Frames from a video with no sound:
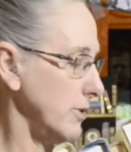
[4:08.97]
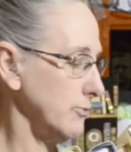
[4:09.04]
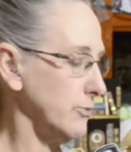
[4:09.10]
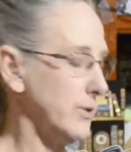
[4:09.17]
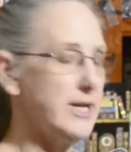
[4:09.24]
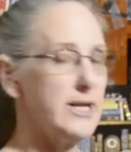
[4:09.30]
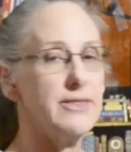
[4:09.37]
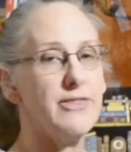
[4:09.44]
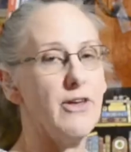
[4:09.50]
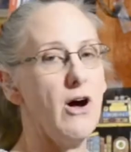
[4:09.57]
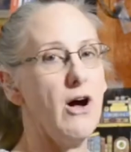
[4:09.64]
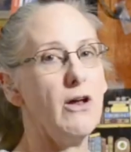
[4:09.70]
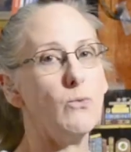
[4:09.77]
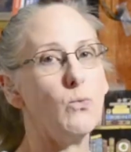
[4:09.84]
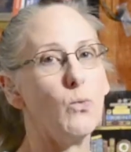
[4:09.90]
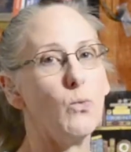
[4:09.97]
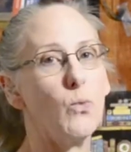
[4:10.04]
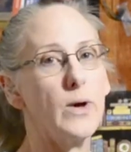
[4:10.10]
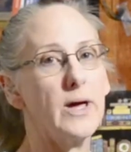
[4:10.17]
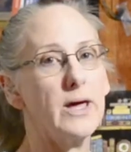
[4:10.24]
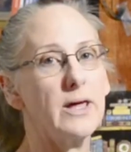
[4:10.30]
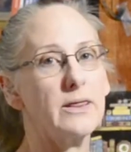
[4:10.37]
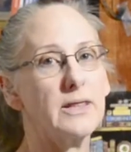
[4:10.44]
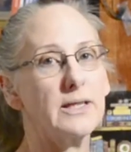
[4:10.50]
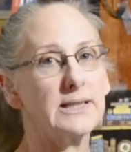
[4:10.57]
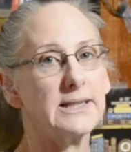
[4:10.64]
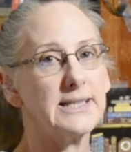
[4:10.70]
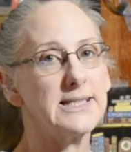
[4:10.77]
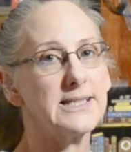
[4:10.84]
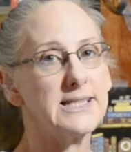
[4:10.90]
readathon with
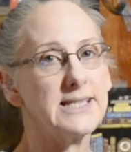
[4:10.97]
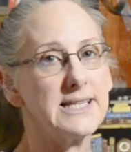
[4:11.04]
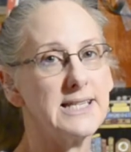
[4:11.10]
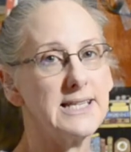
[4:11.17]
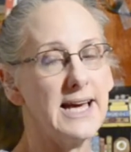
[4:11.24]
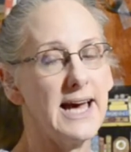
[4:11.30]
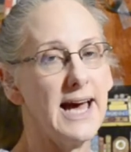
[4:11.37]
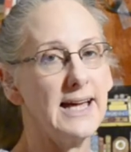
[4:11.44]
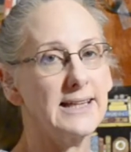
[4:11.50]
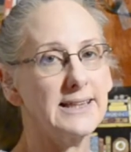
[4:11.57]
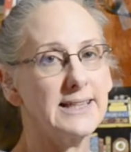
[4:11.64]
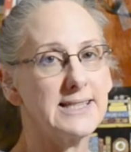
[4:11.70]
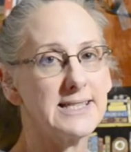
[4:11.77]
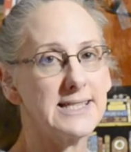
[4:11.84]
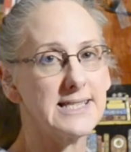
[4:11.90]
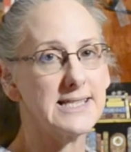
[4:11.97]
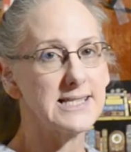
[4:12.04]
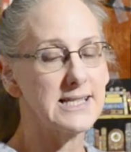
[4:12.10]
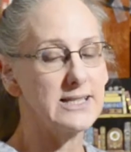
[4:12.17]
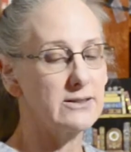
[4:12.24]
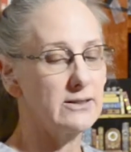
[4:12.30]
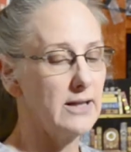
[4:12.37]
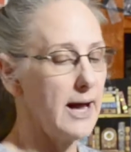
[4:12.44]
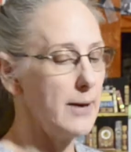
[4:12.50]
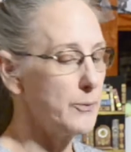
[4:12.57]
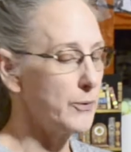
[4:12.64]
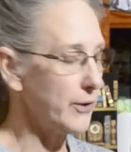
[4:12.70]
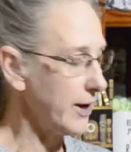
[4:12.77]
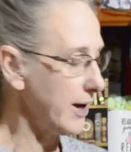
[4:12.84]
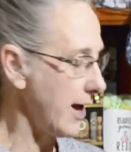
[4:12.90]
Lindsay at Lindsay's Little
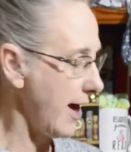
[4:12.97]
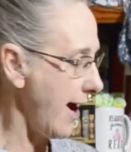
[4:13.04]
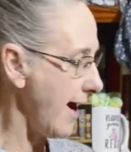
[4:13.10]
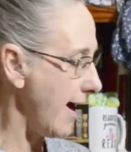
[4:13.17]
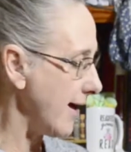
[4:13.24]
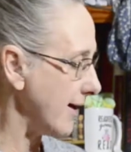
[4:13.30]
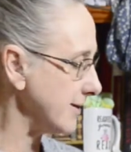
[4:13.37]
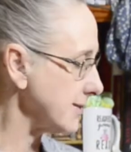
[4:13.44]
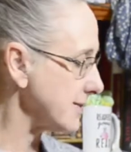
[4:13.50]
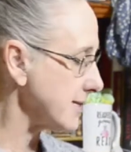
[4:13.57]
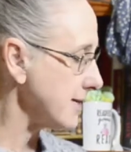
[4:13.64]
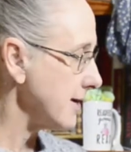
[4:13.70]
Library and